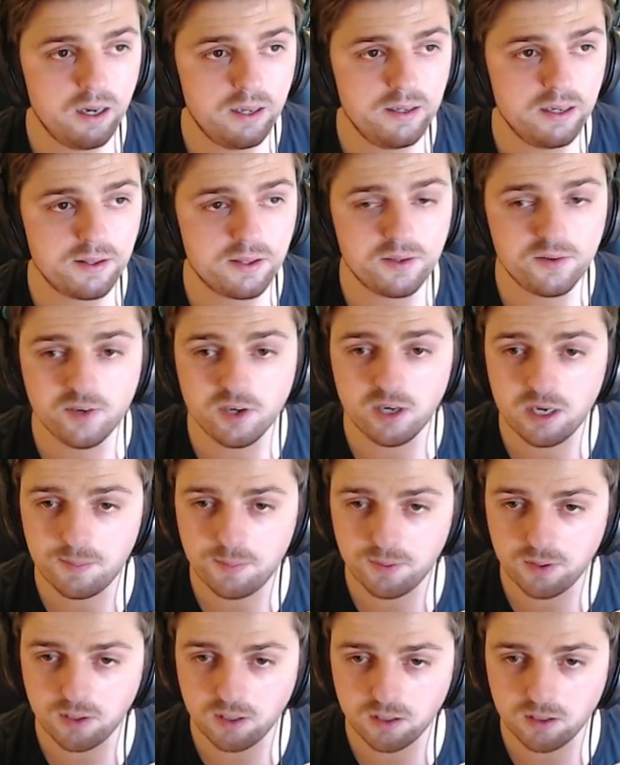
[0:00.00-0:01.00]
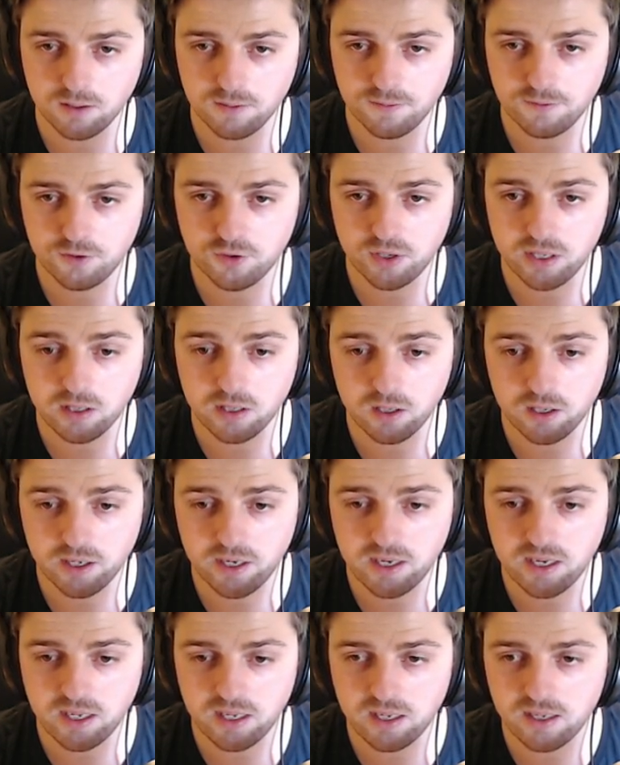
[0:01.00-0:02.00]
another type of trend
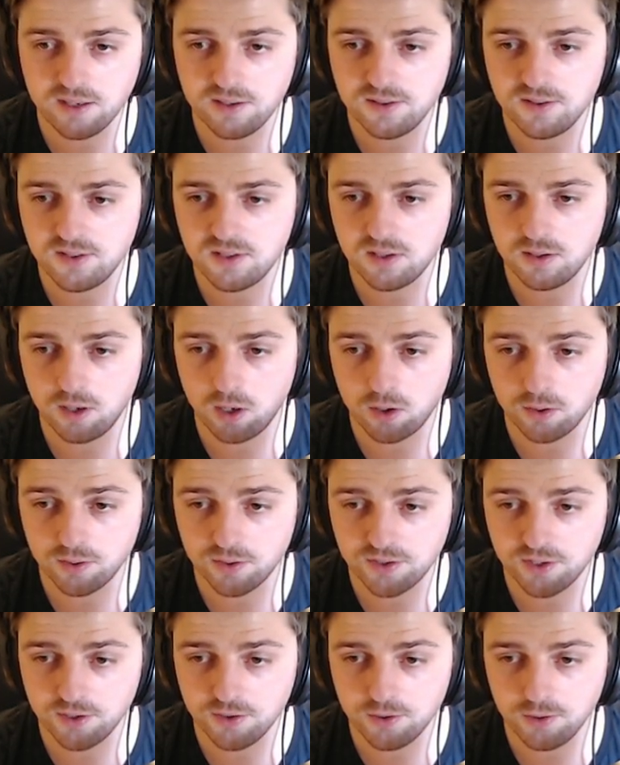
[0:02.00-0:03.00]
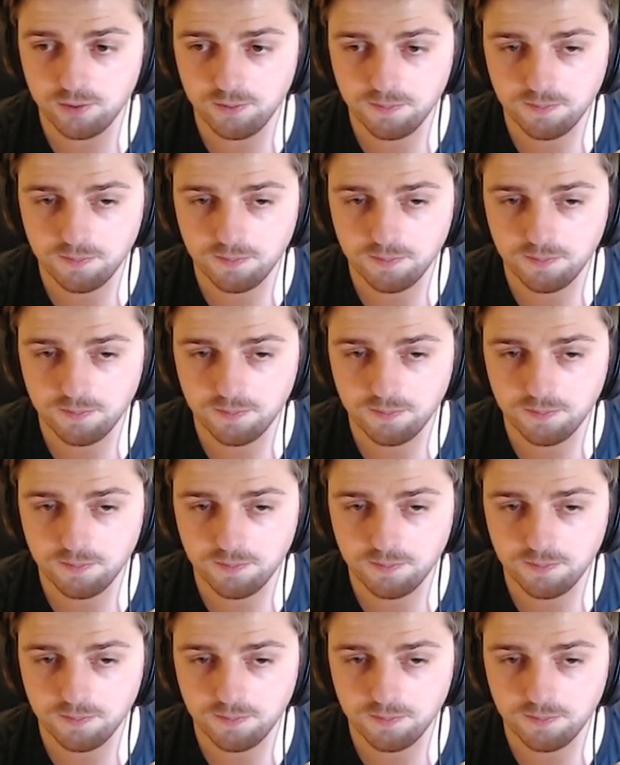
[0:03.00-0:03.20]
line is the horizontal.